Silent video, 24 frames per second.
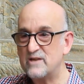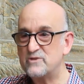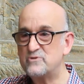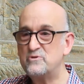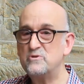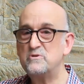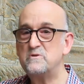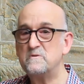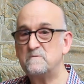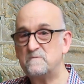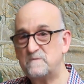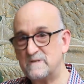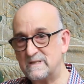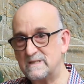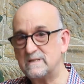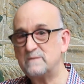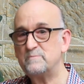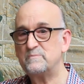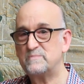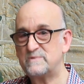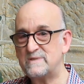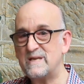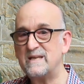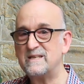to
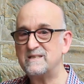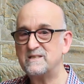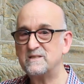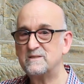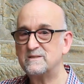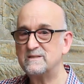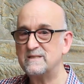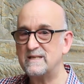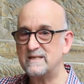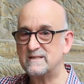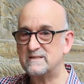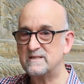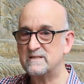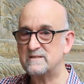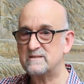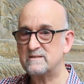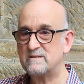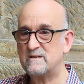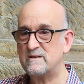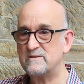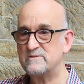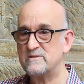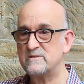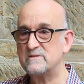develop technical
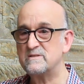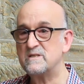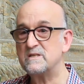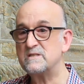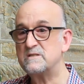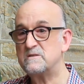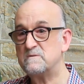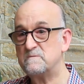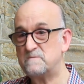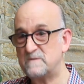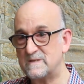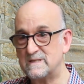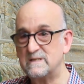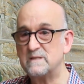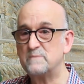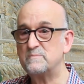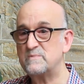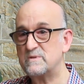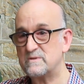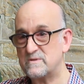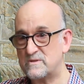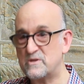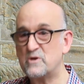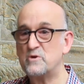exercises that
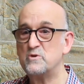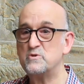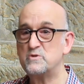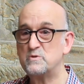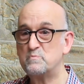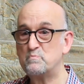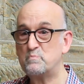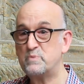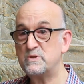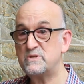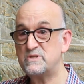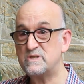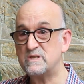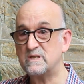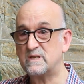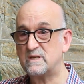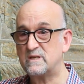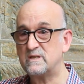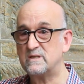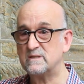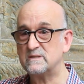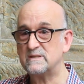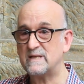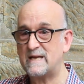developed those
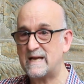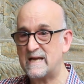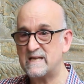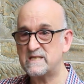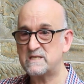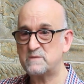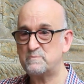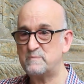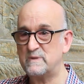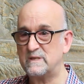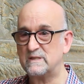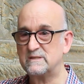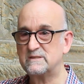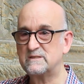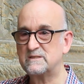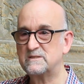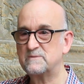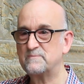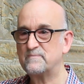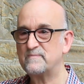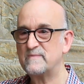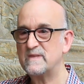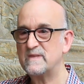particular aspects.